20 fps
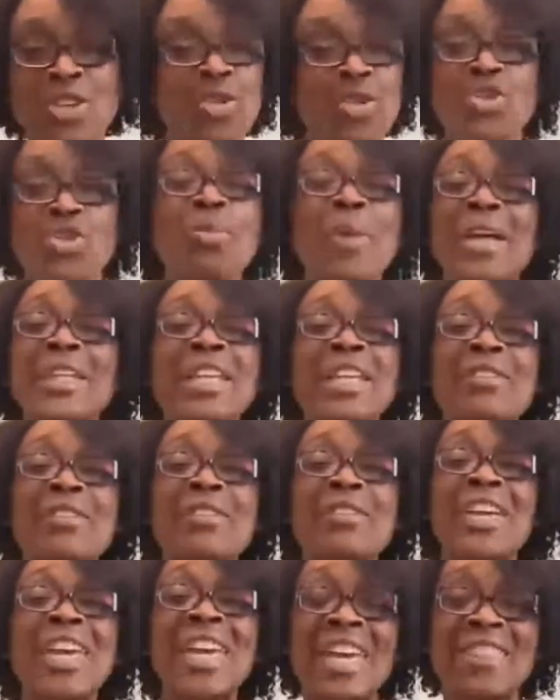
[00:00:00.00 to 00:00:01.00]
because you might never
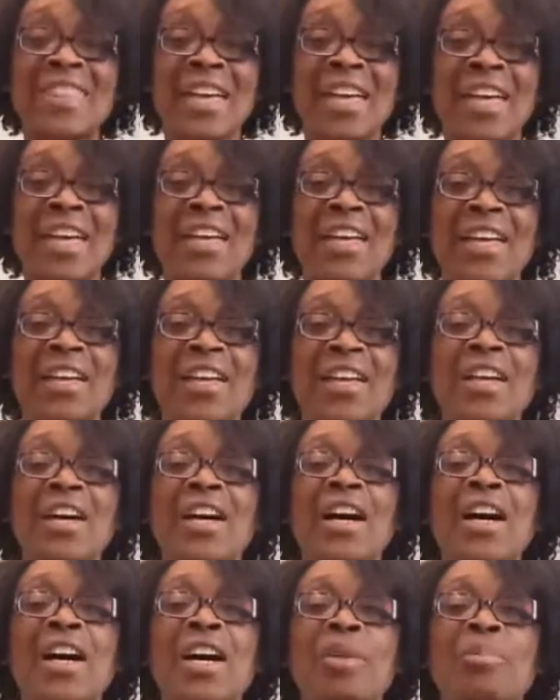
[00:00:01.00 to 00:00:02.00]
hear
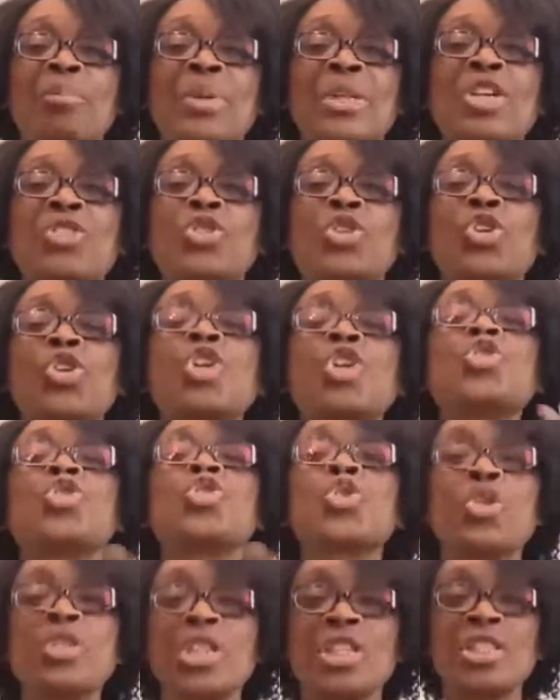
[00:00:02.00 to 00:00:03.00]
that because you're not
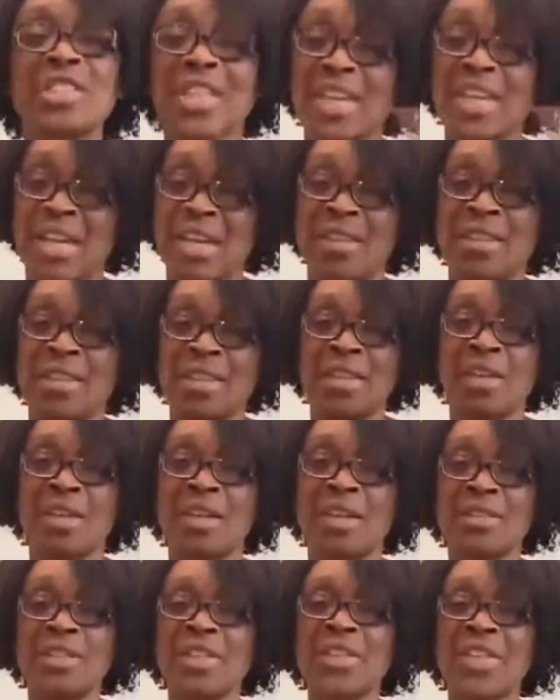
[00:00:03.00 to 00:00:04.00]
doing it to hear
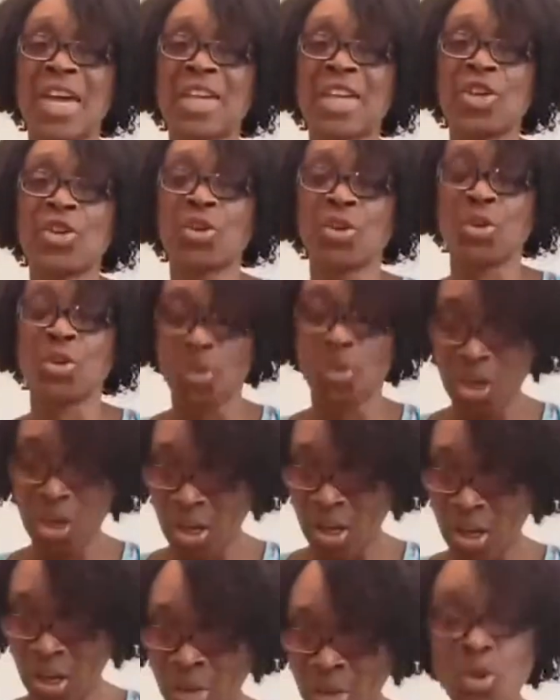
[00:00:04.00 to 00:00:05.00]
the thank you.
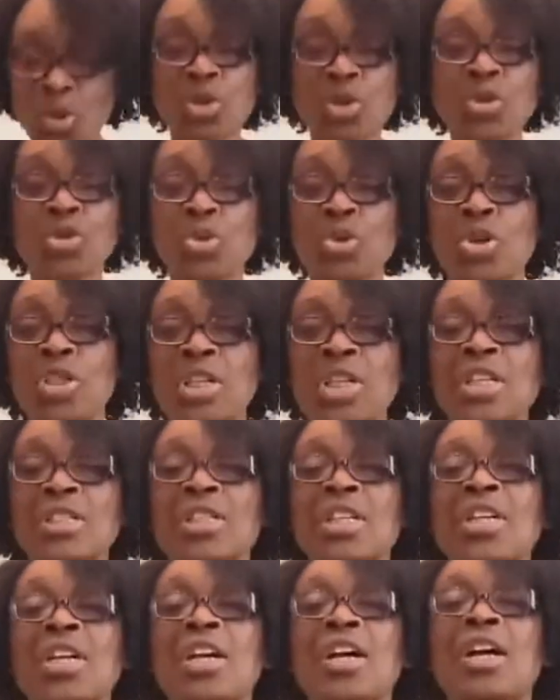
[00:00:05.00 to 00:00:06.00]
You're doing
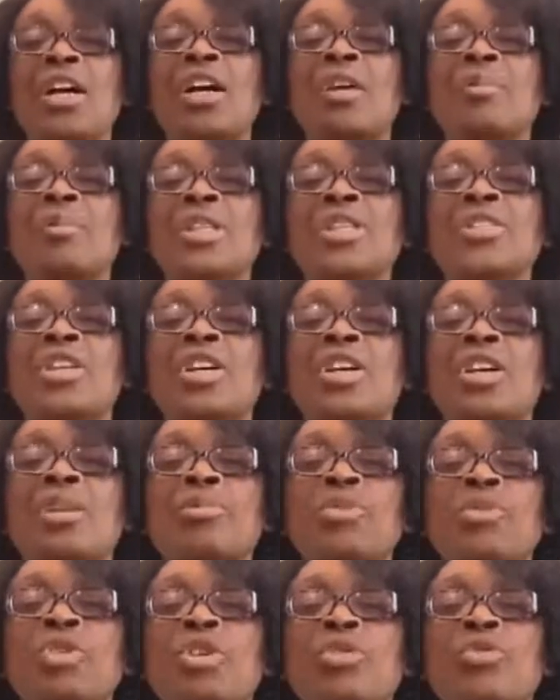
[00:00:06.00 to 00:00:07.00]
it in
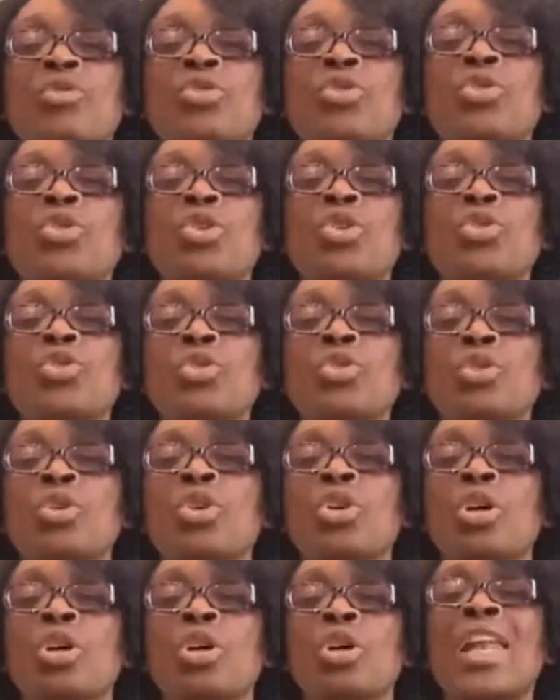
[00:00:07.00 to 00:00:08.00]
terms of, you know, you
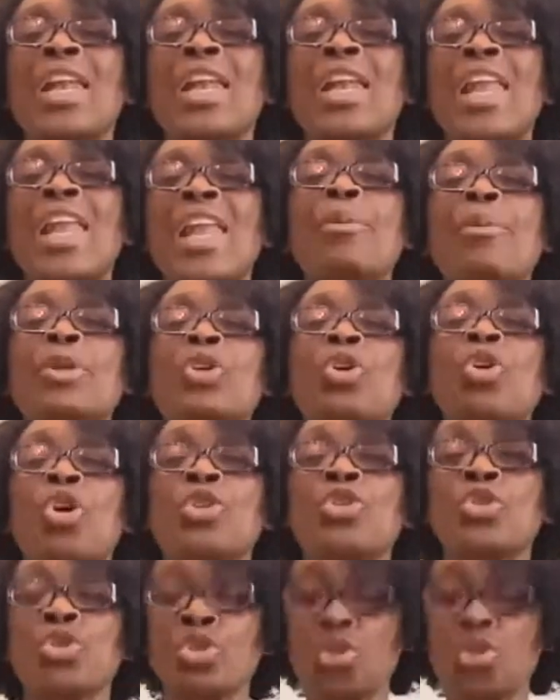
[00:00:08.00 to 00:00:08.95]
allowing God to